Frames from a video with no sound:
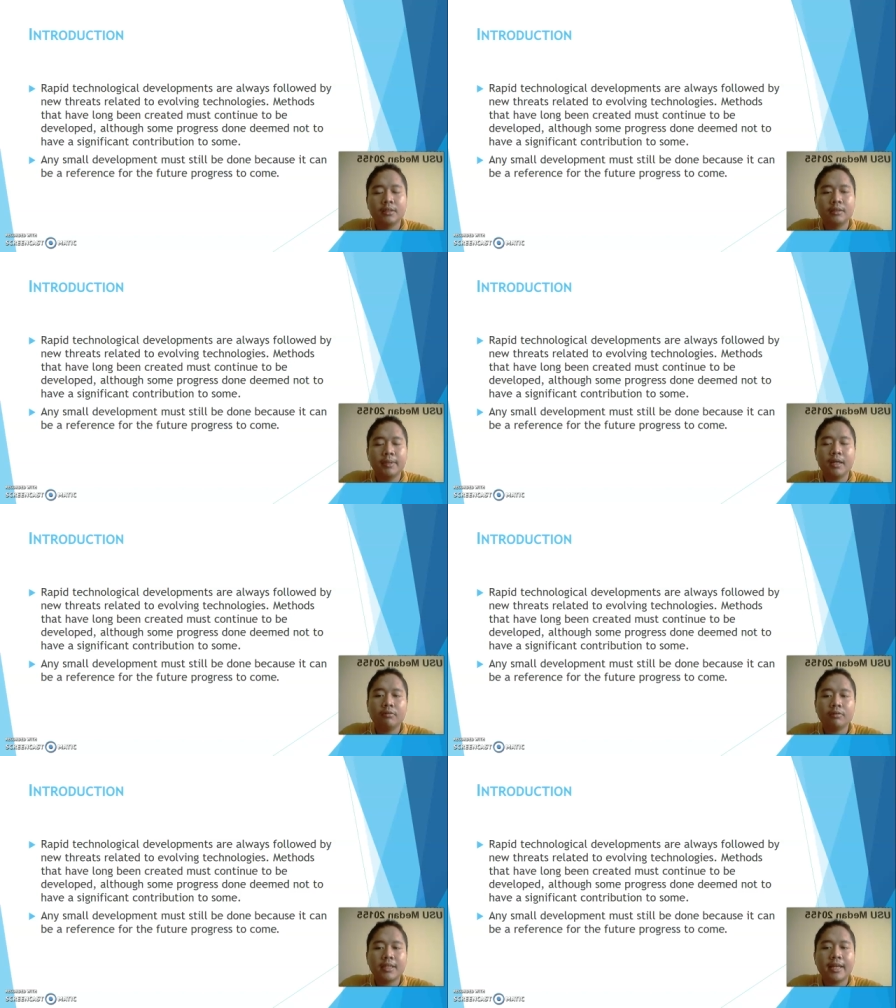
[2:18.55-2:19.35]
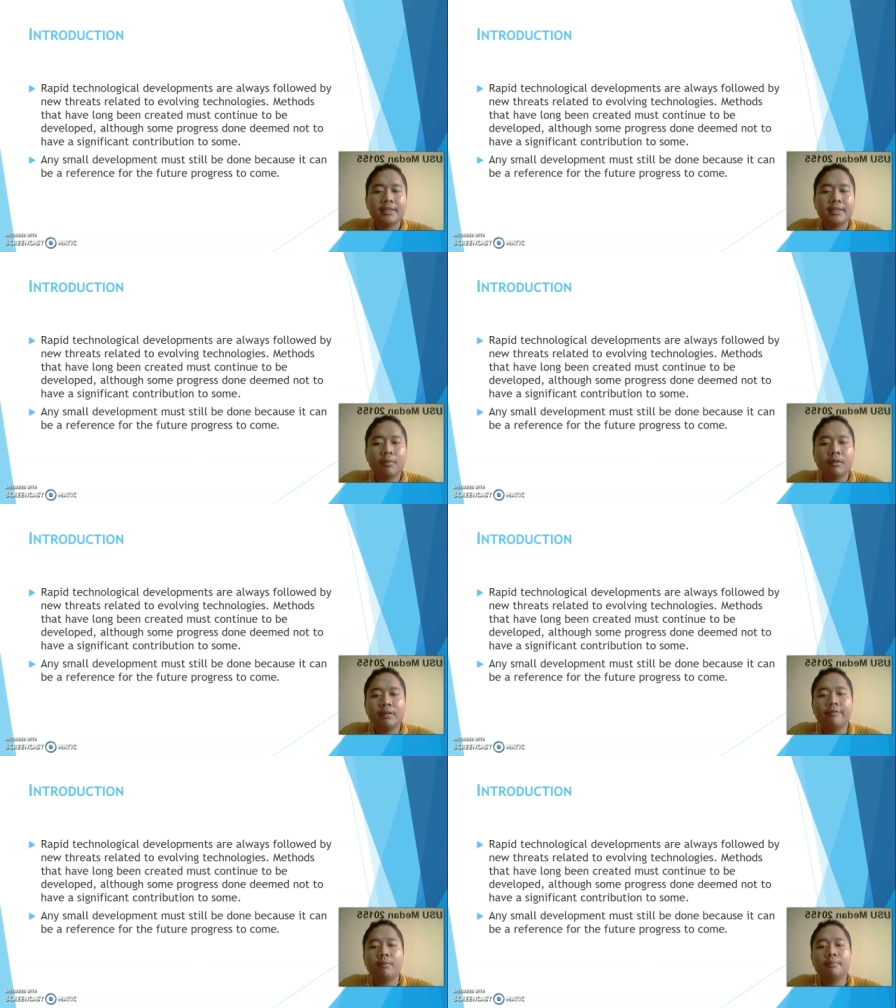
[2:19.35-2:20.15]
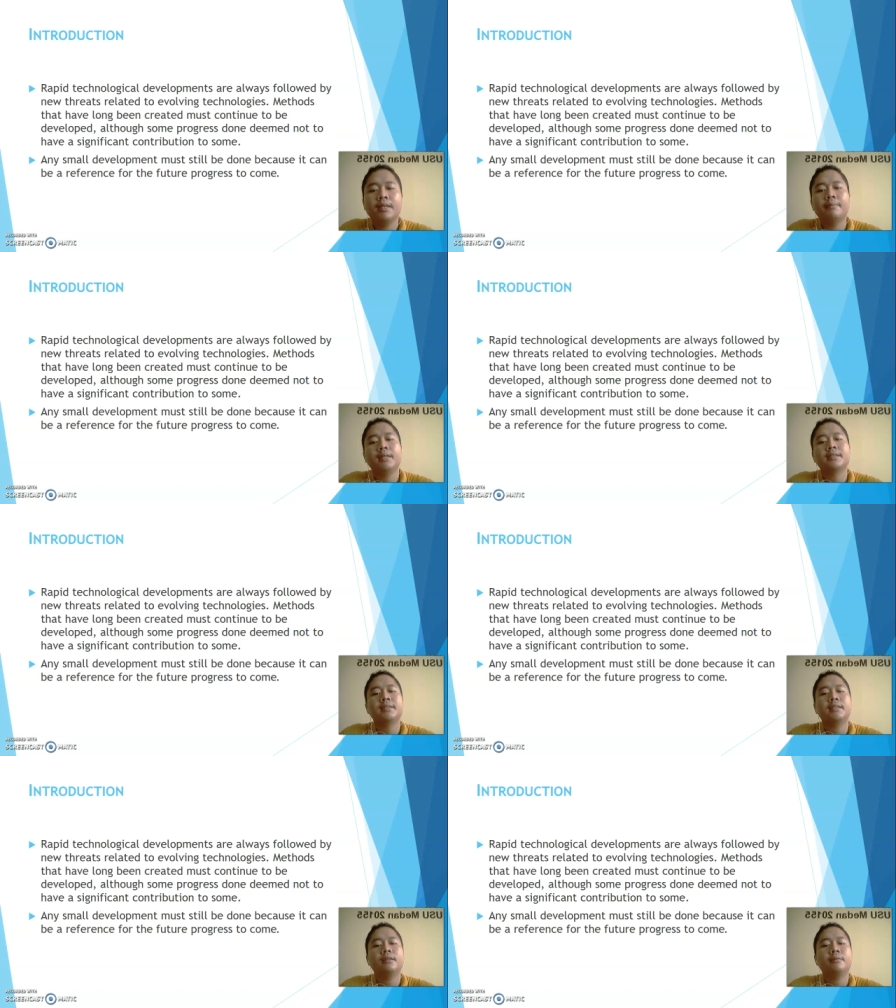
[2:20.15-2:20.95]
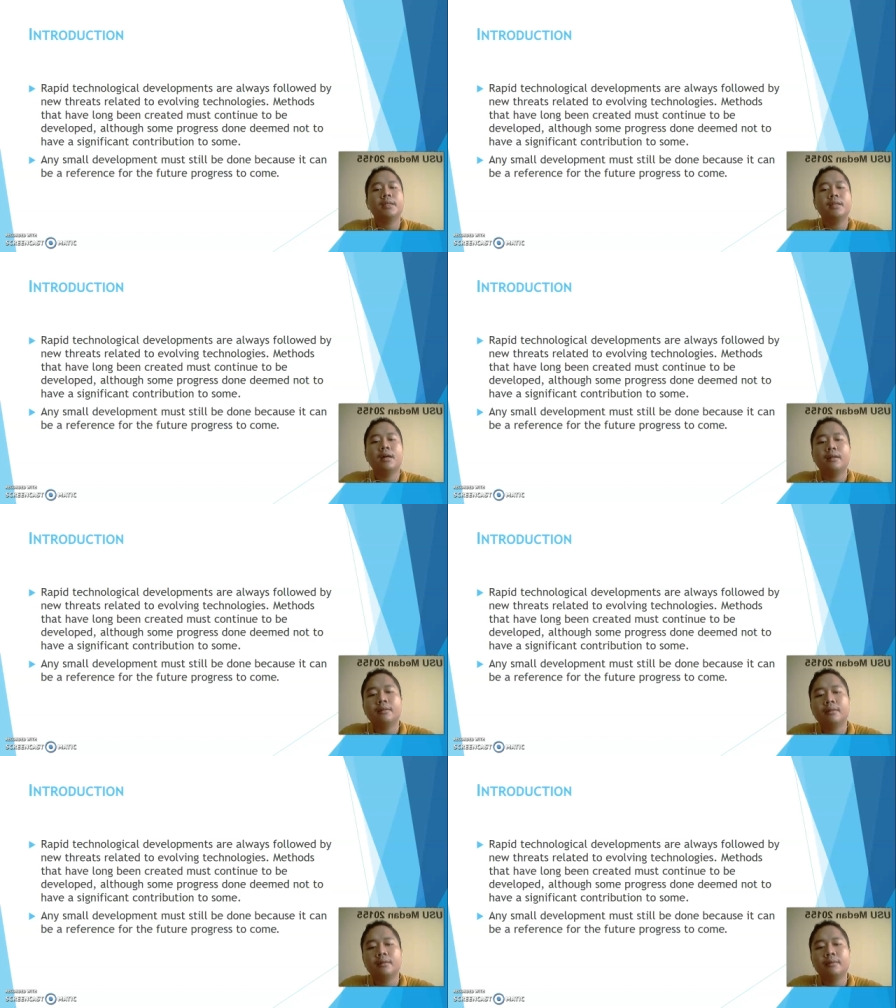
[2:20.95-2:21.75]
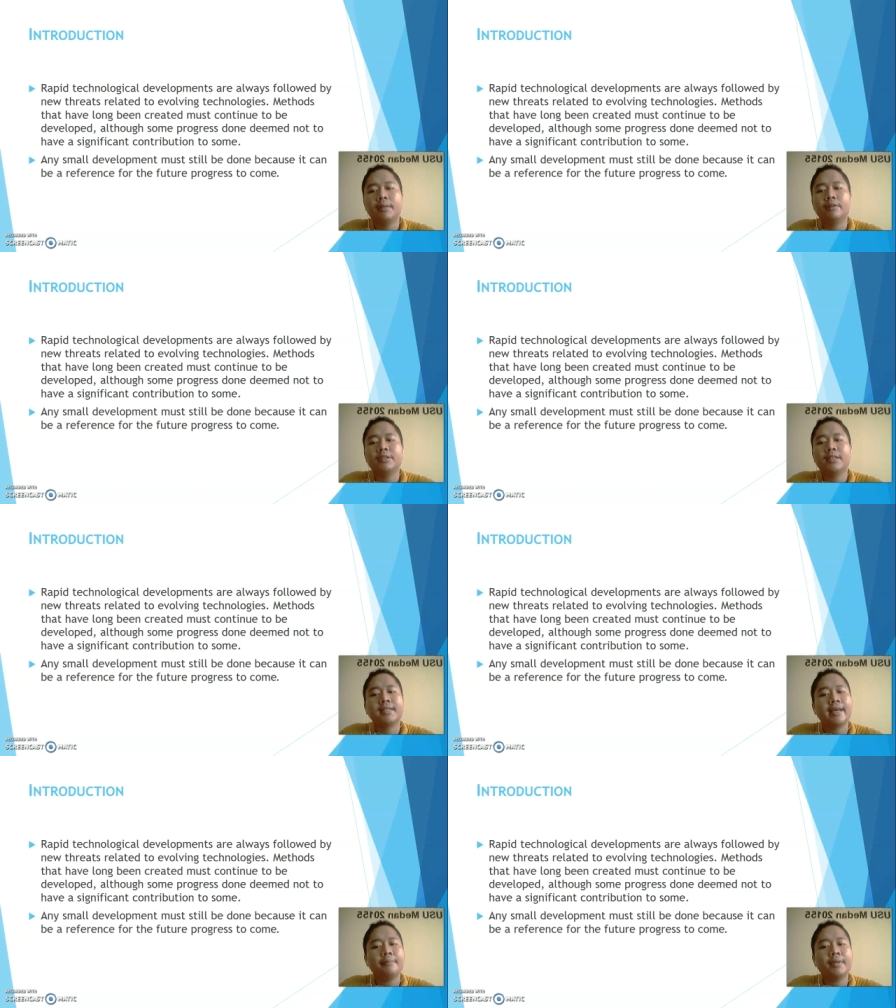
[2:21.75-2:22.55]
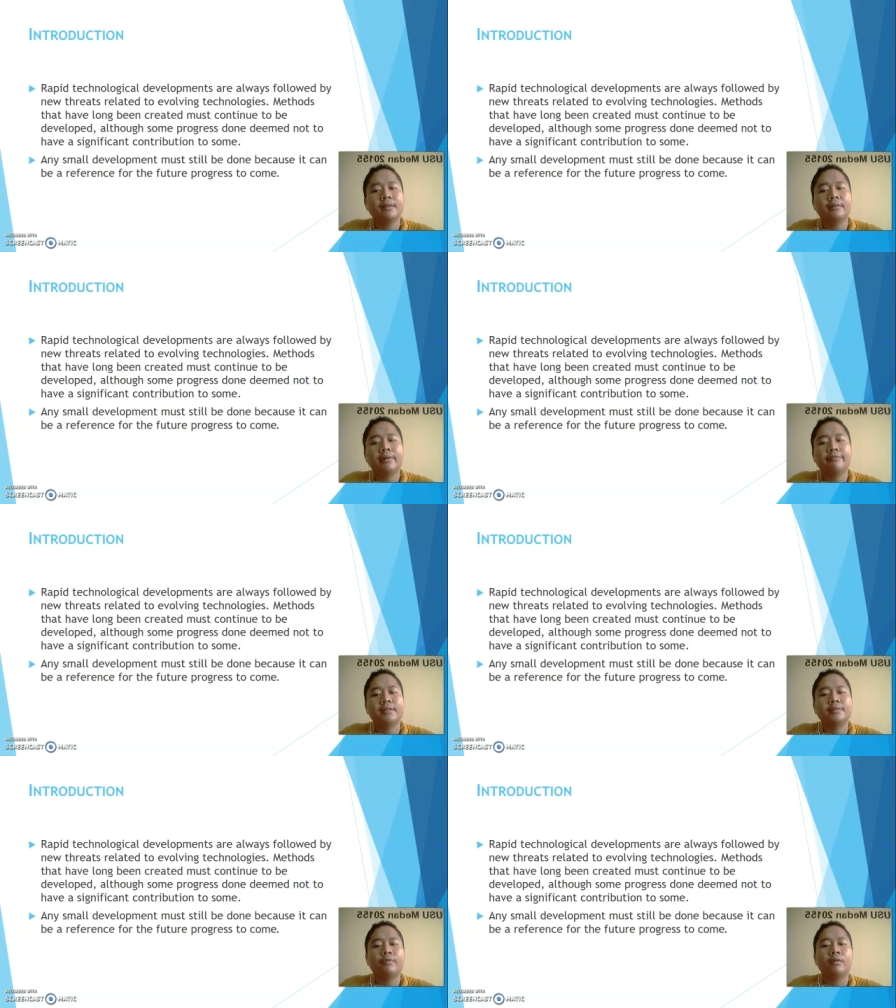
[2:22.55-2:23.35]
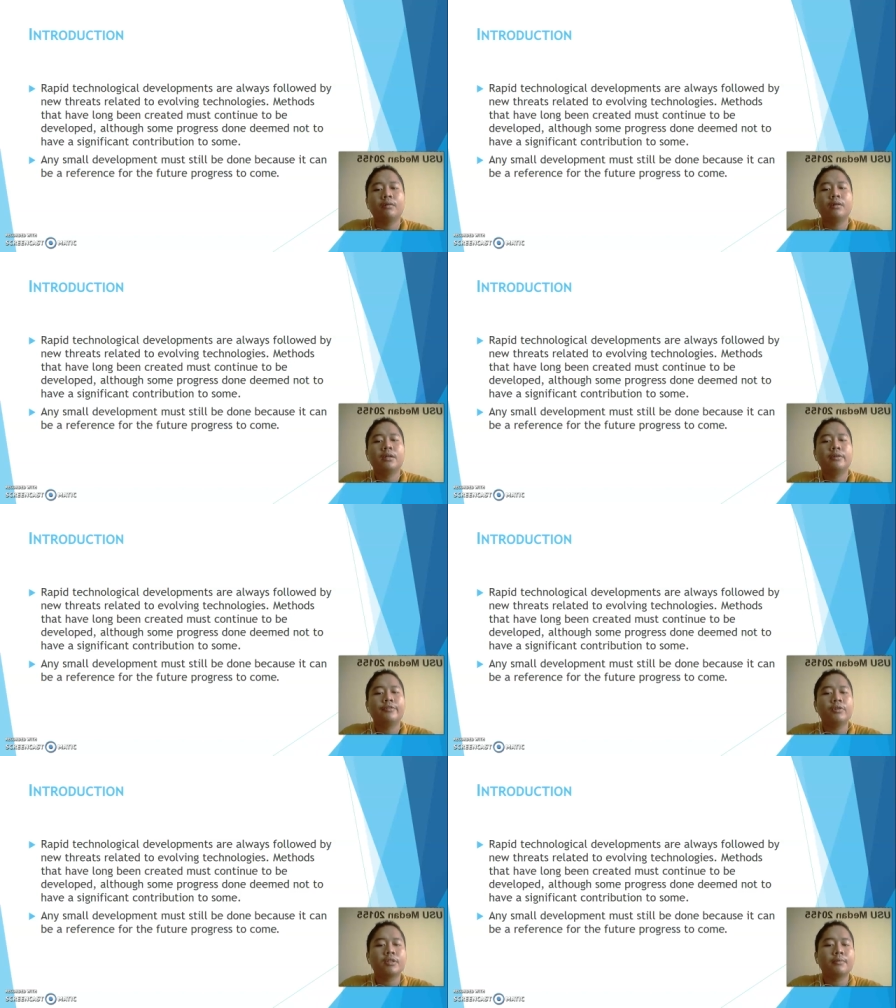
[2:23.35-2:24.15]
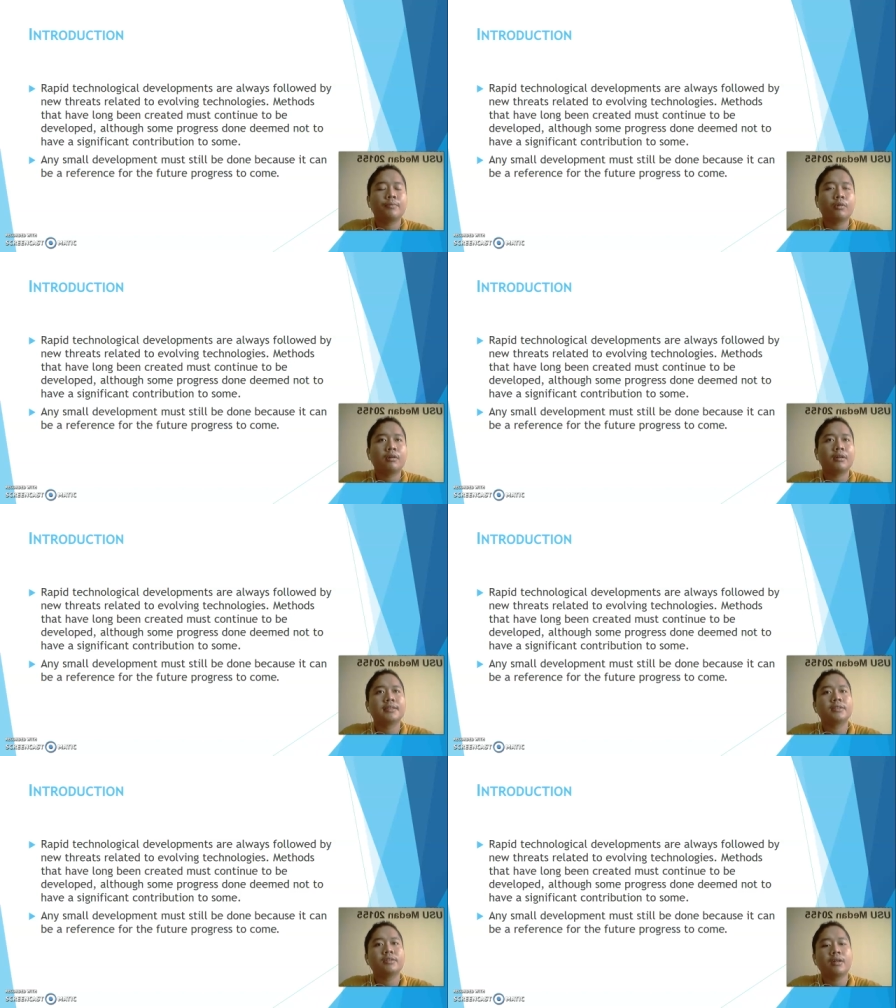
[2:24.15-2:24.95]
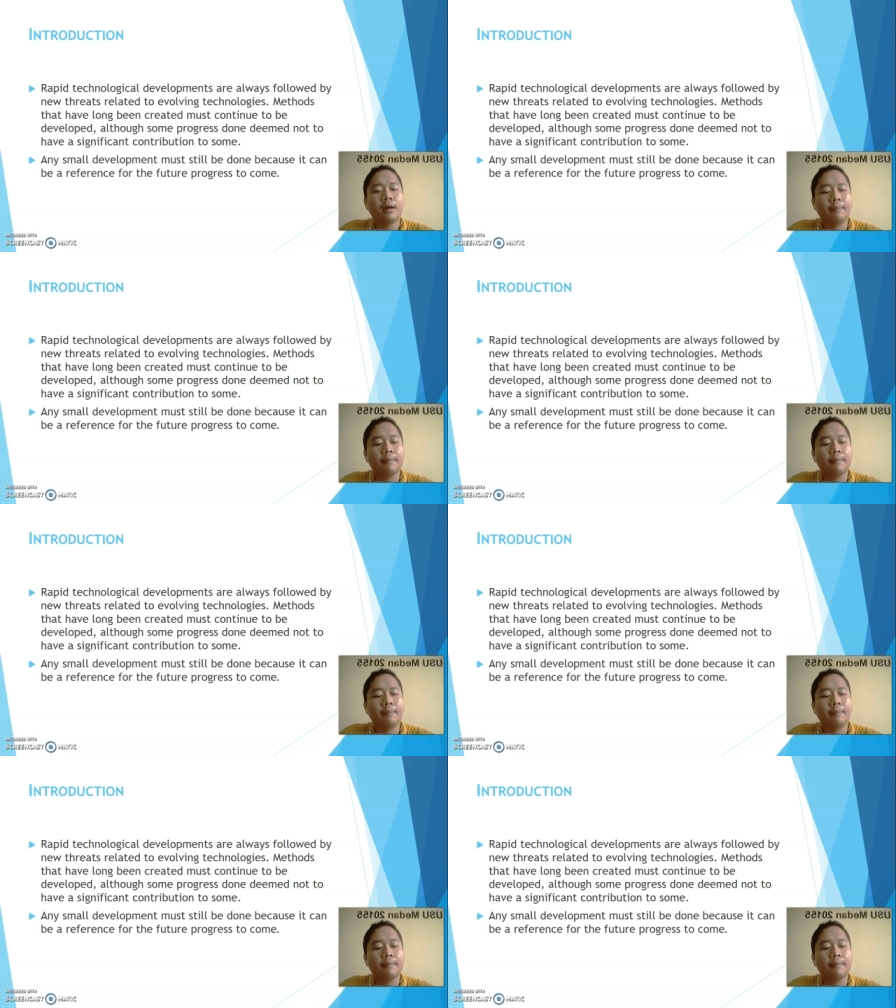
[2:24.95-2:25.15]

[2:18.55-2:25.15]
because any small development must still be done because it can be a reference for future progress to come.